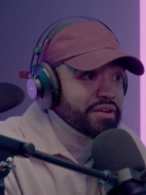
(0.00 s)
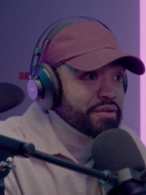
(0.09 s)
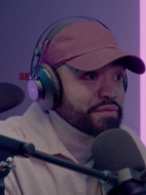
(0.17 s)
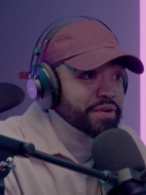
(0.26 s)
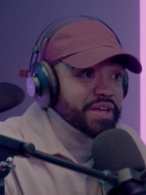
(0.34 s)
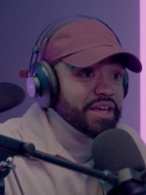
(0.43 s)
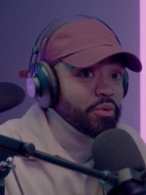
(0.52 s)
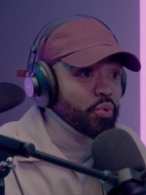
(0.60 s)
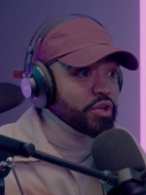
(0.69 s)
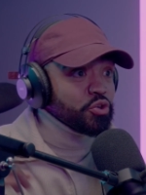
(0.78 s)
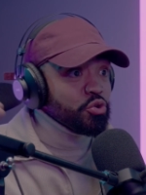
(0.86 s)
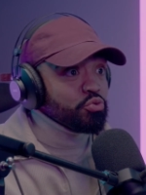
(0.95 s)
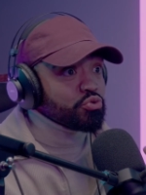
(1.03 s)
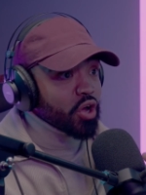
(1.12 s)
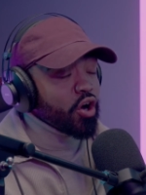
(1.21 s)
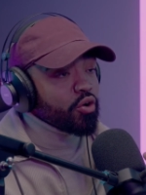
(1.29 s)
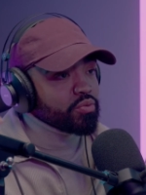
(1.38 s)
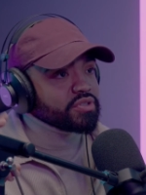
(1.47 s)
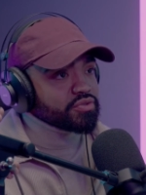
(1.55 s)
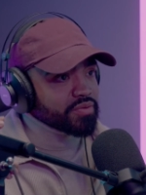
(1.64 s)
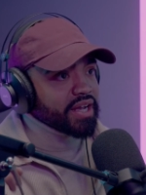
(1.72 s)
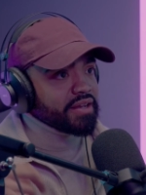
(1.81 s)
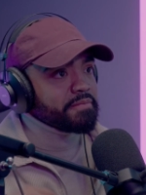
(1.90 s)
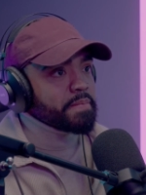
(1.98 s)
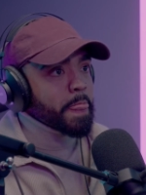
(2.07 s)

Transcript: forget what you thought was right.